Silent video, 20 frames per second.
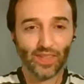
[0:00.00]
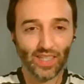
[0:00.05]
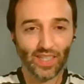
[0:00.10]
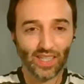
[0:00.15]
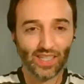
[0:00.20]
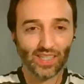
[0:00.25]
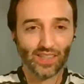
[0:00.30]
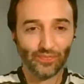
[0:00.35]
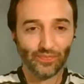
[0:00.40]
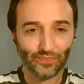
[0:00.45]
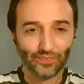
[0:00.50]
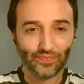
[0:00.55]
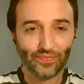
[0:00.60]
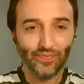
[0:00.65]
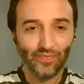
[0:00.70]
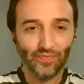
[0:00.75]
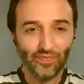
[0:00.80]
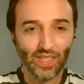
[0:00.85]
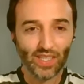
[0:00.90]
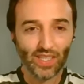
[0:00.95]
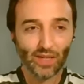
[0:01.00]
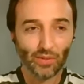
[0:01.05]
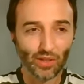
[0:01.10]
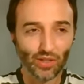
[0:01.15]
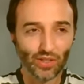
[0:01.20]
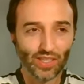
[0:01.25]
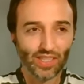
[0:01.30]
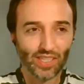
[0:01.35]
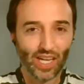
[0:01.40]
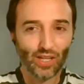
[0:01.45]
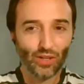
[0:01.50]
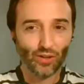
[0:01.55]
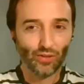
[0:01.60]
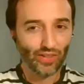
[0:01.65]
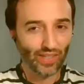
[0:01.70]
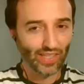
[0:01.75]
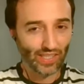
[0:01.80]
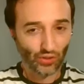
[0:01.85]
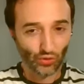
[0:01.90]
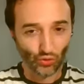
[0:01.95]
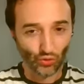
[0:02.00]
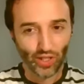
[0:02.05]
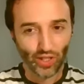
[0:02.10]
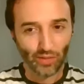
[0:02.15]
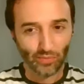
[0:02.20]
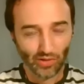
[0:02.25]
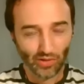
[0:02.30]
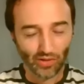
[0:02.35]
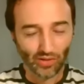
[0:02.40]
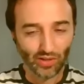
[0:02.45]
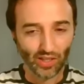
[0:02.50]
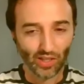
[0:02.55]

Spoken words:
Yeah, because it's kind of extreme, no?